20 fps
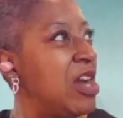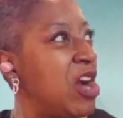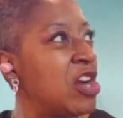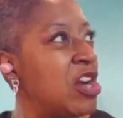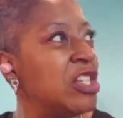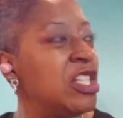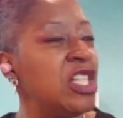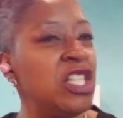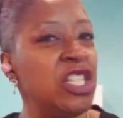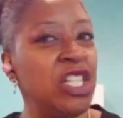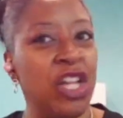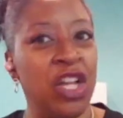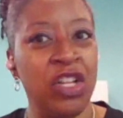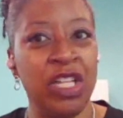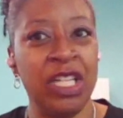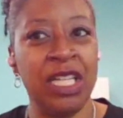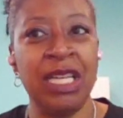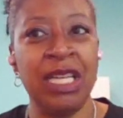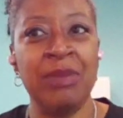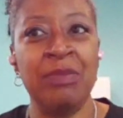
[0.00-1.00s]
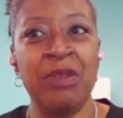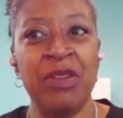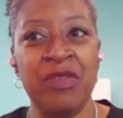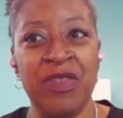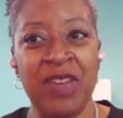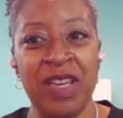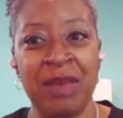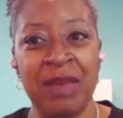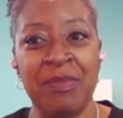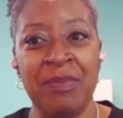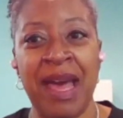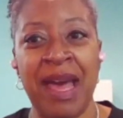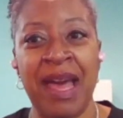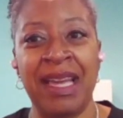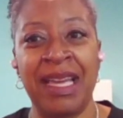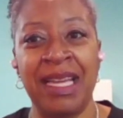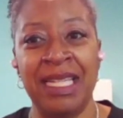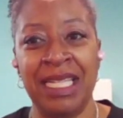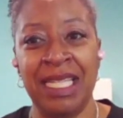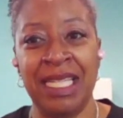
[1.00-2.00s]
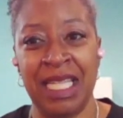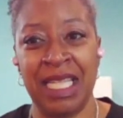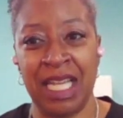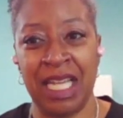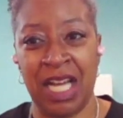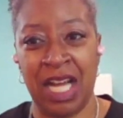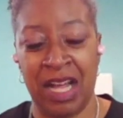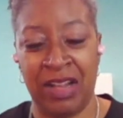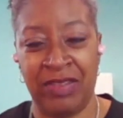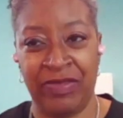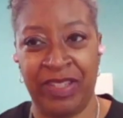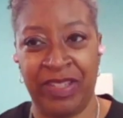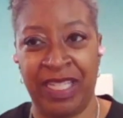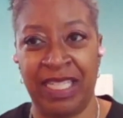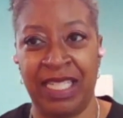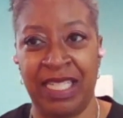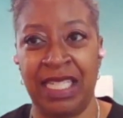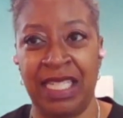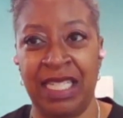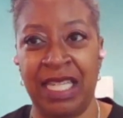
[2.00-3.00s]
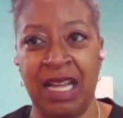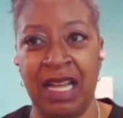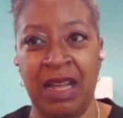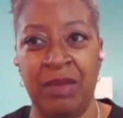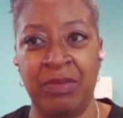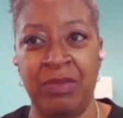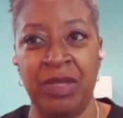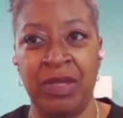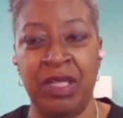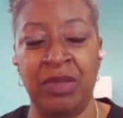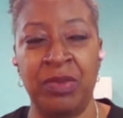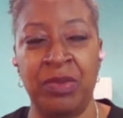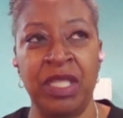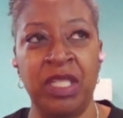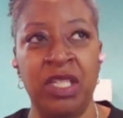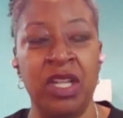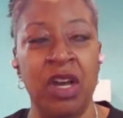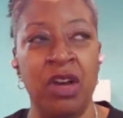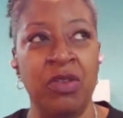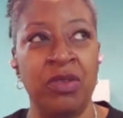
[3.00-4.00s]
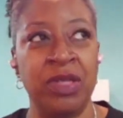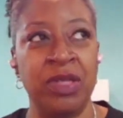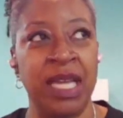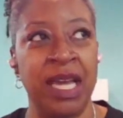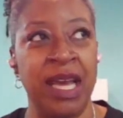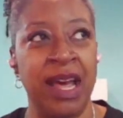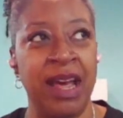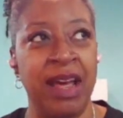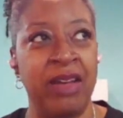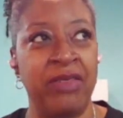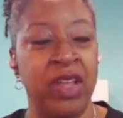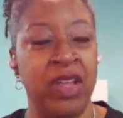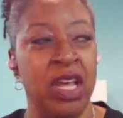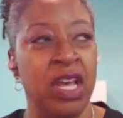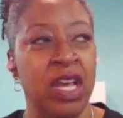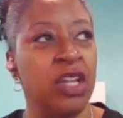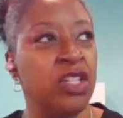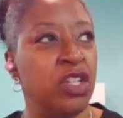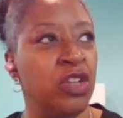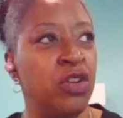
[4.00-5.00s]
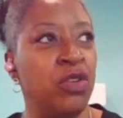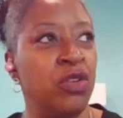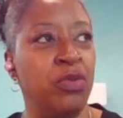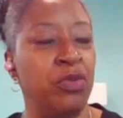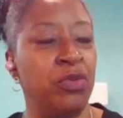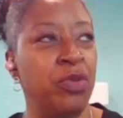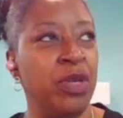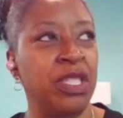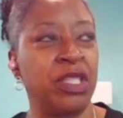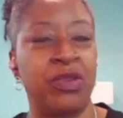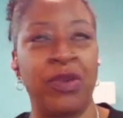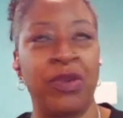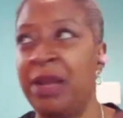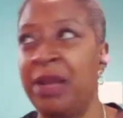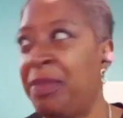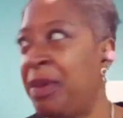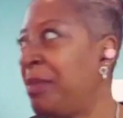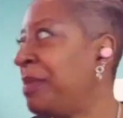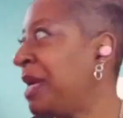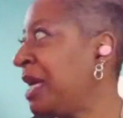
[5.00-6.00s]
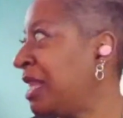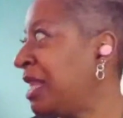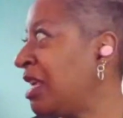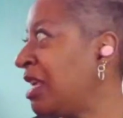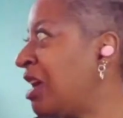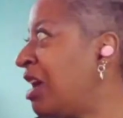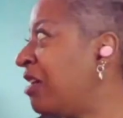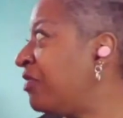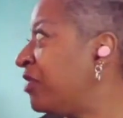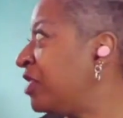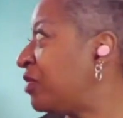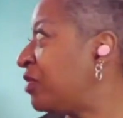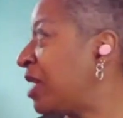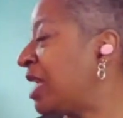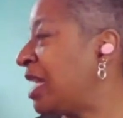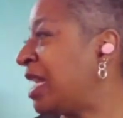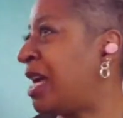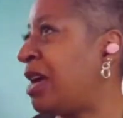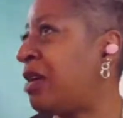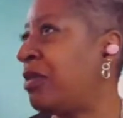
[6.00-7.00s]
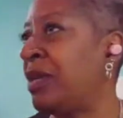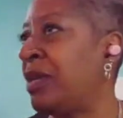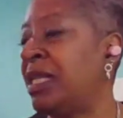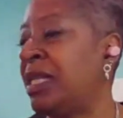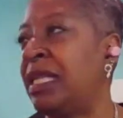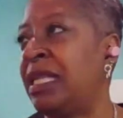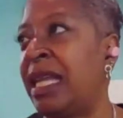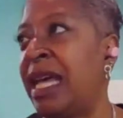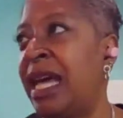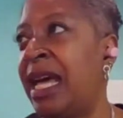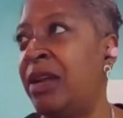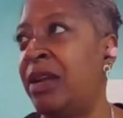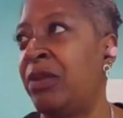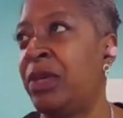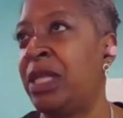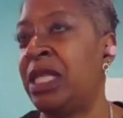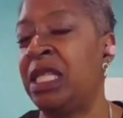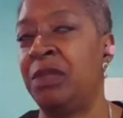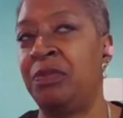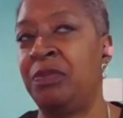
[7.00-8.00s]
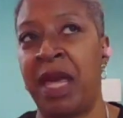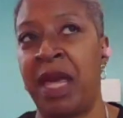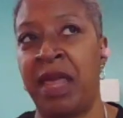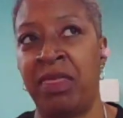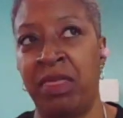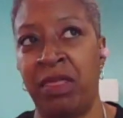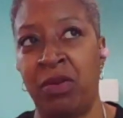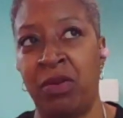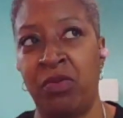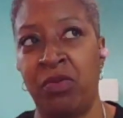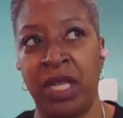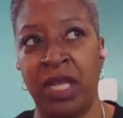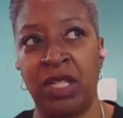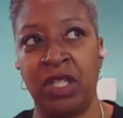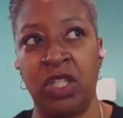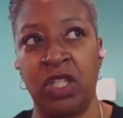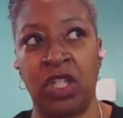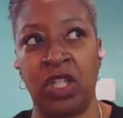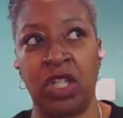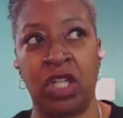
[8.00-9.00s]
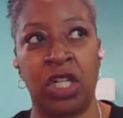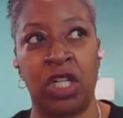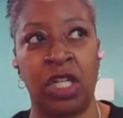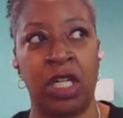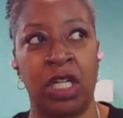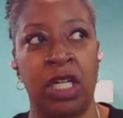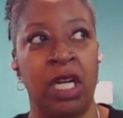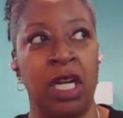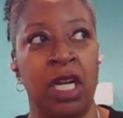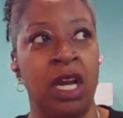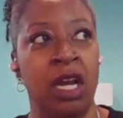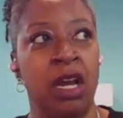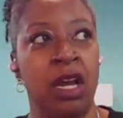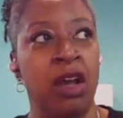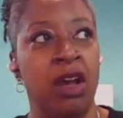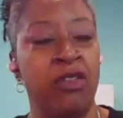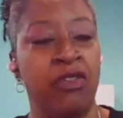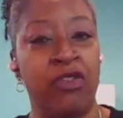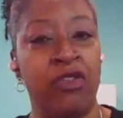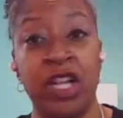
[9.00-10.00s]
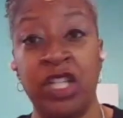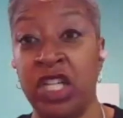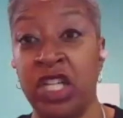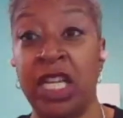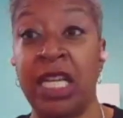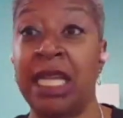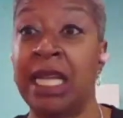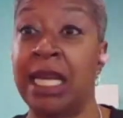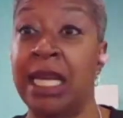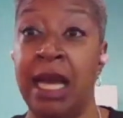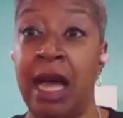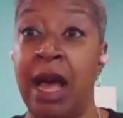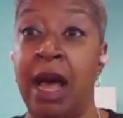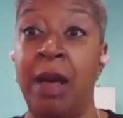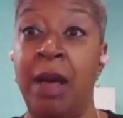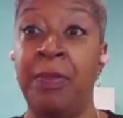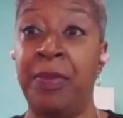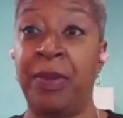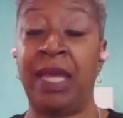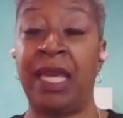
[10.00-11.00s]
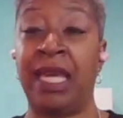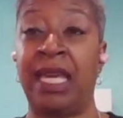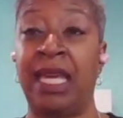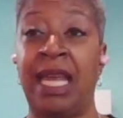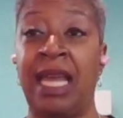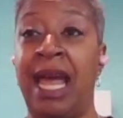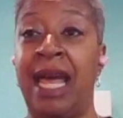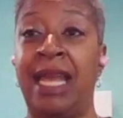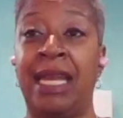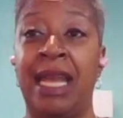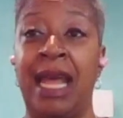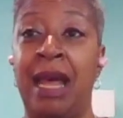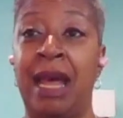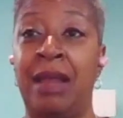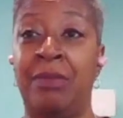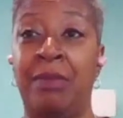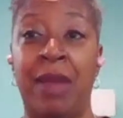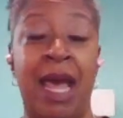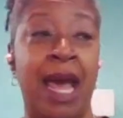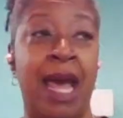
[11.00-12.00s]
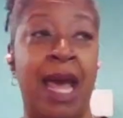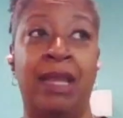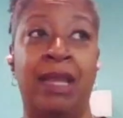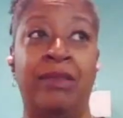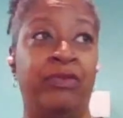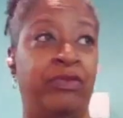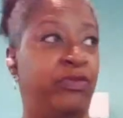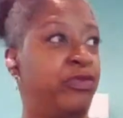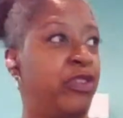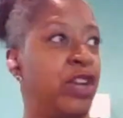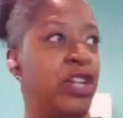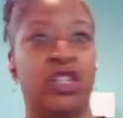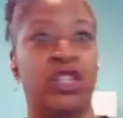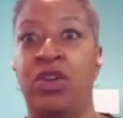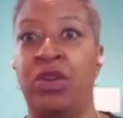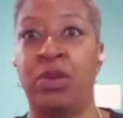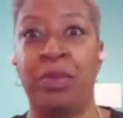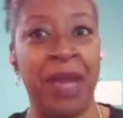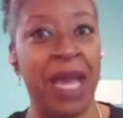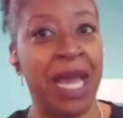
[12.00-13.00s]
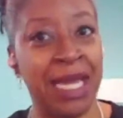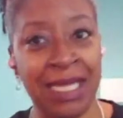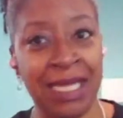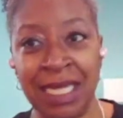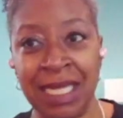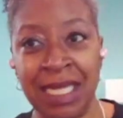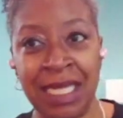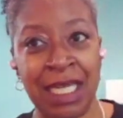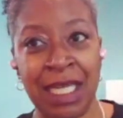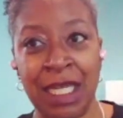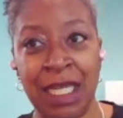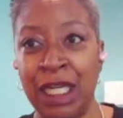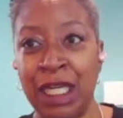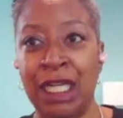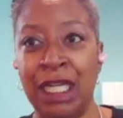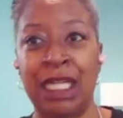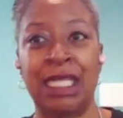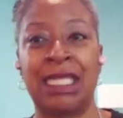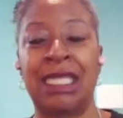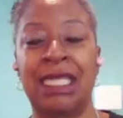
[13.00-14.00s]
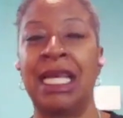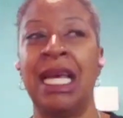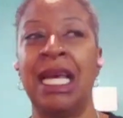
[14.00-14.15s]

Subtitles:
are slowly moving back into the office. So we don't have, so what's great about being in the office right now is that we spent the winter freshening it up, like it had not had a fresh coat of paint in years.